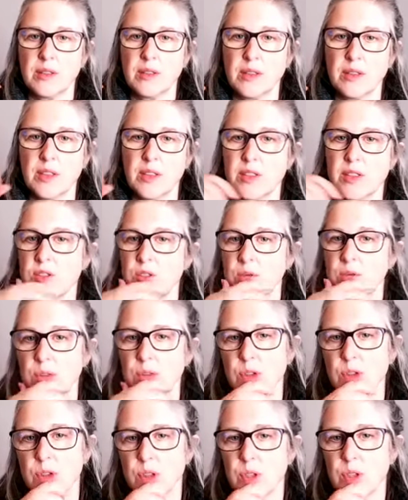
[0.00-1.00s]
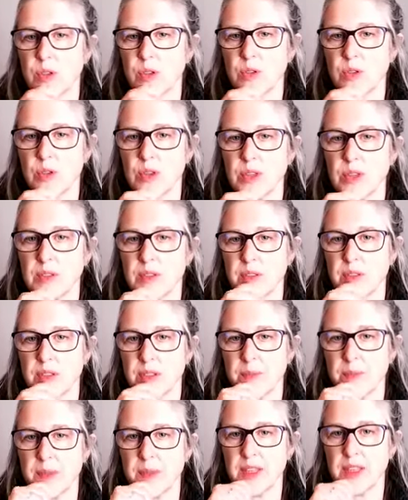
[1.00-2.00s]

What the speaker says: a stool or something